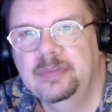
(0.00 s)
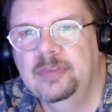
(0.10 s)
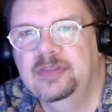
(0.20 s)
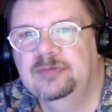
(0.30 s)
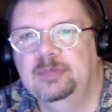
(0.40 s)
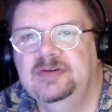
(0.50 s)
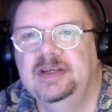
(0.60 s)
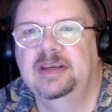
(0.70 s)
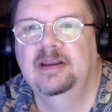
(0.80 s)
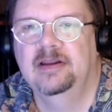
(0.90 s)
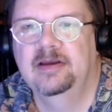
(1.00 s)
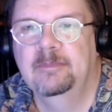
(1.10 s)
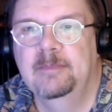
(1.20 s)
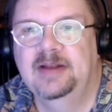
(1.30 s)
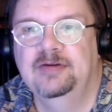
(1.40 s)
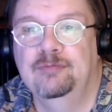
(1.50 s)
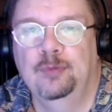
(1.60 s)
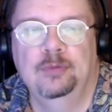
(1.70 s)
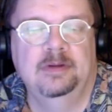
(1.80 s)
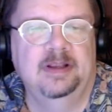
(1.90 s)
this particular meta
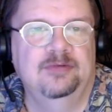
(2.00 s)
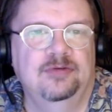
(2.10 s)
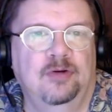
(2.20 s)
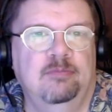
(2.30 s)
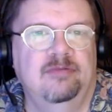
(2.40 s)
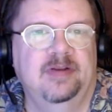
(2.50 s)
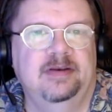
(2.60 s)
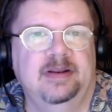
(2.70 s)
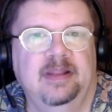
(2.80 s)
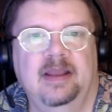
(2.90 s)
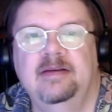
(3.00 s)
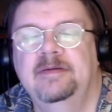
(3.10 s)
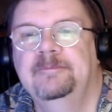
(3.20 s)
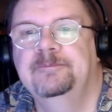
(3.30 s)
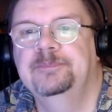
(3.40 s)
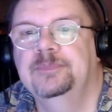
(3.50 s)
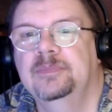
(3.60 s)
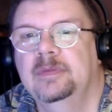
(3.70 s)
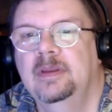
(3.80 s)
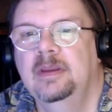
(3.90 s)
rule is not preventing that.
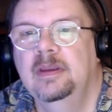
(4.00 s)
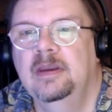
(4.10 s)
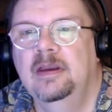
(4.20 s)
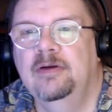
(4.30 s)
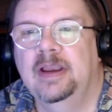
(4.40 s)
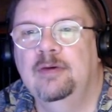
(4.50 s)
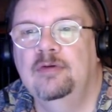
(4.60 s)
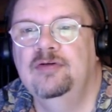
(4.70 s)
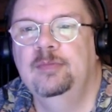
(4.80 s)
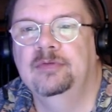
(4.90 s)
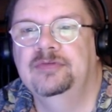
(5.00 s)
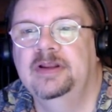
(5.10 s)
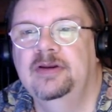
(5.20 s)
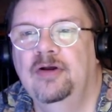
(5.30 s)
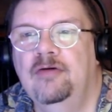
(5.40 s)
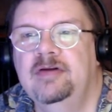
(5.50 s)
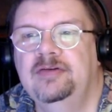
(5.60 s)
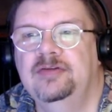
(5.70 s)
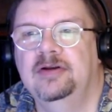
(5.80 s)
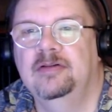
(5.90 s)
Okay, quadruples. In an
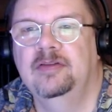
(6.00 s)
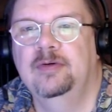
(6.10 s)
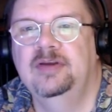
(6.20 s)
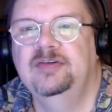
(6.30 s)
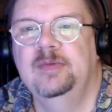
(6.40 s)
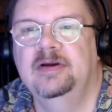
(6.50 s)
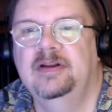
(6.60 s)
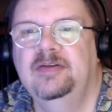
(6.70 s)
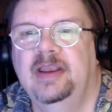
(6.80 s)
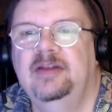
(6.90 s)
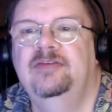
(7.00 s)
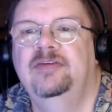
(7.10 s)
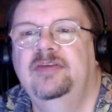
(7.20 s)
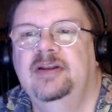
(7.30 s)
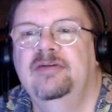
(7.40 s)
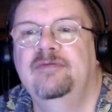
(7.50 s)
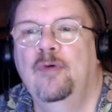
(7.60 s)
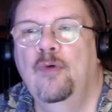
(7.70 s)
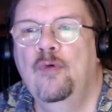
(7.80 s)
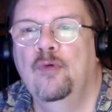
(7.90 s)
orange circle, the question mark contains the set of
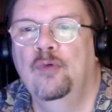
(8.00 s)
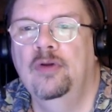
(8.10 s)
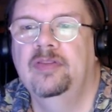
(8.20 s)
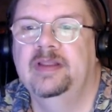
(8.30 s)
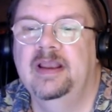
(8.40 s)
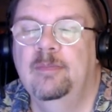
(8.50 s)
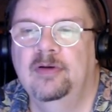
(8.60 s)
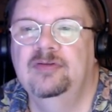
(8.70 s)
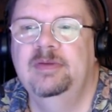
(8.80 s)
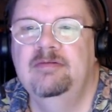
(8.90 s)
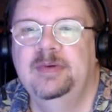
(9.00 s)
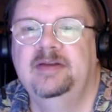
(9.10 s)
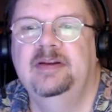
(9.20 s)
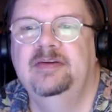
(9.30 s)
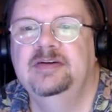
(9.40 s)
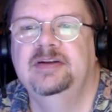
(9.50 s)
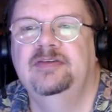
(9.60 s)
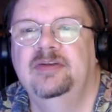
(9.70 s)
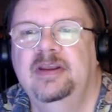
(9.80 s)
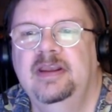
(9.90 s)
all the possibly repeating
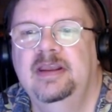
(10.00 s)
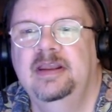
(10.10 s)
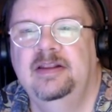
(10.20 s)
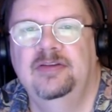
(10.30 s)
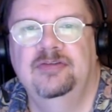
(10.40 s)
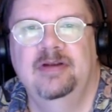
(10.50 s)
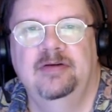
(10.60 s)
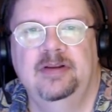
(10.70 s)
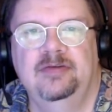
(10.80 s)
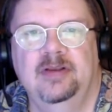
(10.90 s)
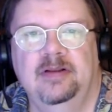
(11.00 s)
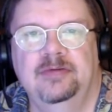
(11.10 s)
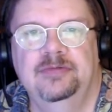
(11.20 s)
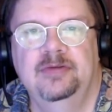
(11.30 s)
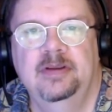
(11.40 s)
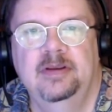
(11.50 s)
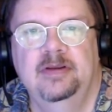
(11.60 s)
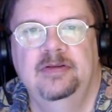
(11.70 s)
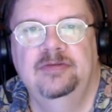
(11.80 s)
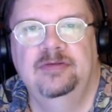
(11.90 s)
digits in the surrounding cells.
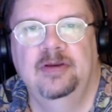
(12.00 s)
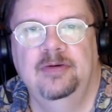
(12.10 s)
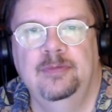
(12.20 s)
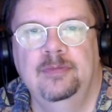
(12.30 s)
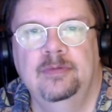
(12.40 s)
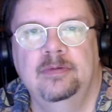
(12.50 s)
So